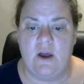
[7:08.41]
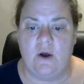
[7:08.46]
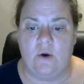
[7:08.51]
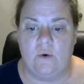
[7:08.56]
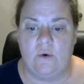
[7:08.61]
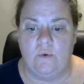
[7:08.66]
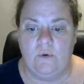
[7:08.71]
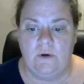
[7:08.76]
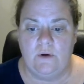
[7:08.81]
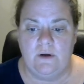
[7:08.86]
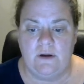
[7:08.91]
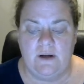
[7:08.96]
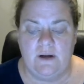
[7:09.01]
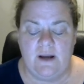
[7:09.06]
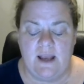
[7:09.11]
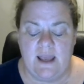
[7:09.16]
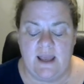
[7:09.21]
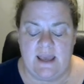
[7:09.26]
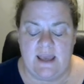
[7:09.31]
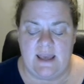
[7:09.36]

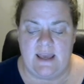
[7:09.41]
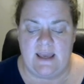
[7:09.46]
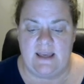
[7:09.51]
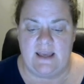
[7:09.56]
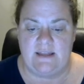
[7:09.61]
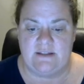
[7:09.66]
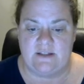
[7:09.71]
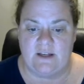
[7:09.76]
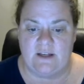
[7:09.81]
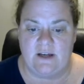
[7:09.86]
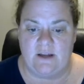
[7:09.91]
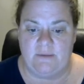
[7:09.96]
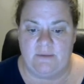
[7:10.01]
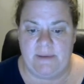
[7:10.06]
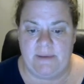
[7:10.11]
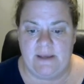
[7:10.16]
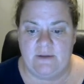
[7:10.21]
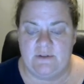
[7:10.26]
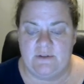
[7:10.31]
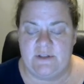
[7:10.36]
or it's going to
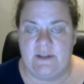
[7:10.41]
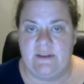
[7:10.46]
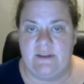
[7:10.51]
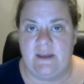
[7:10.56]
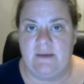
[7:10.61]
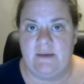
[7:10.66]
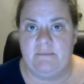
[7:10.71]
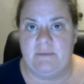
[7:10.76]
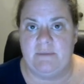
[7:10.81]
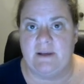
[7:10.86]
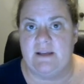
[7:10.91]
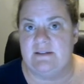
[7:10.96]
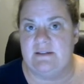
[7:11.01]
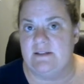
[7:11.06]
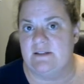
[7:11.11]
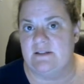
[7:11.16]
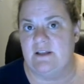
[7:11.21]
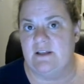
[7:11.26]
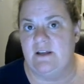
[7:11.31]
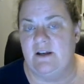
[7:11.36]
appeal to them because
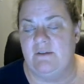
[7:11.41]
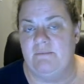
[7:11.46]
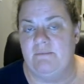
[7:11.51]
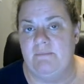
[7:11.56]
it's going to